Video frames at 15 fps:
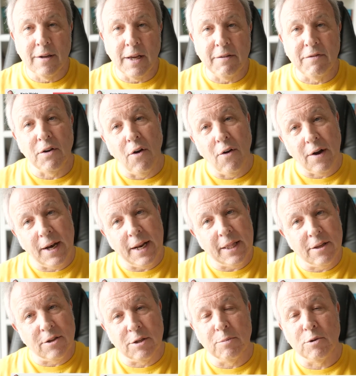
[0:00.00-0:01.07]
If not, click
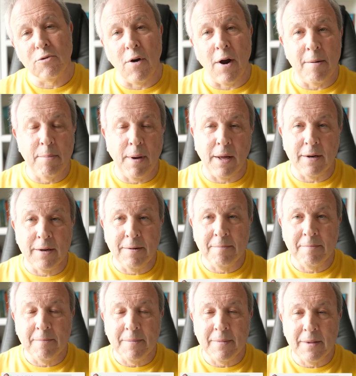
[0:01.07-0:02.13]
the subscribe button
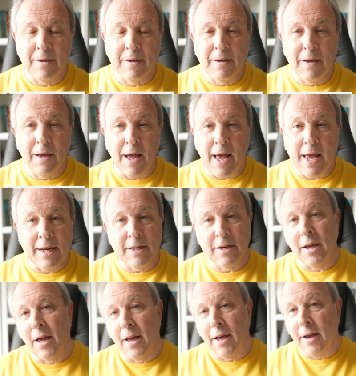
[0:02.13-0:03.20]
and
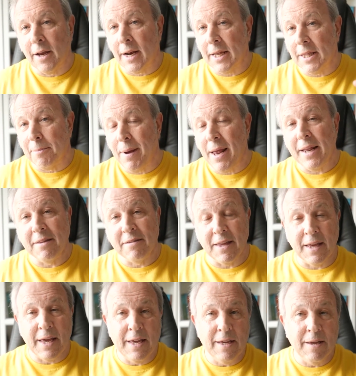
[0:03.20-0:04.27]
click the belly
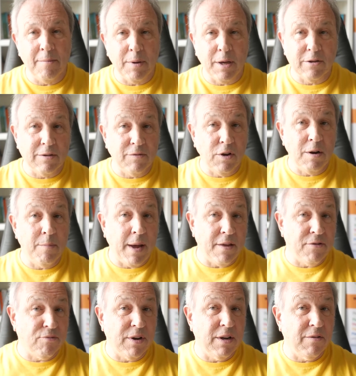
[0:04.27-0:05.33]
thingy, because I've got
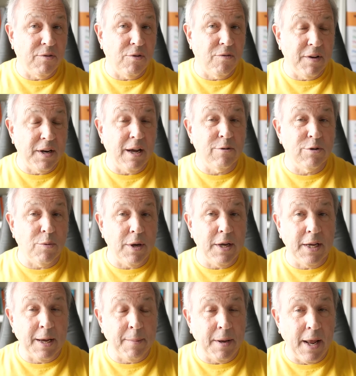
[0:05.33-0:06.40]
about 3 or 4 videos a
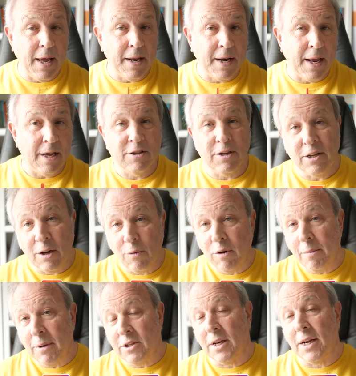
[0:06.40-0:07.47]
week coming out now. So you don't want
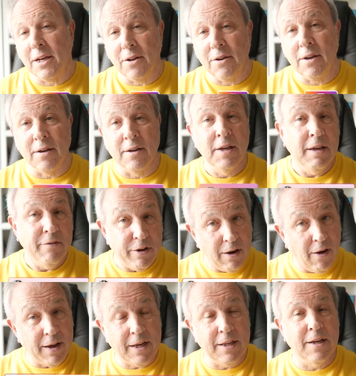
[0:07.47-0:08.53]
to miss any, do you? If you're
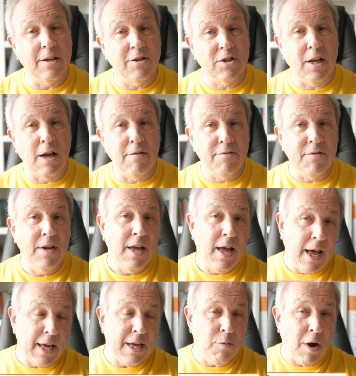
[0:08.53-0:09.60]
liking this stuff,
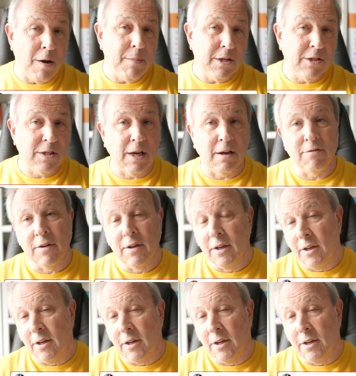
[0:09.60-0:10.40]
hey, why miss stuff?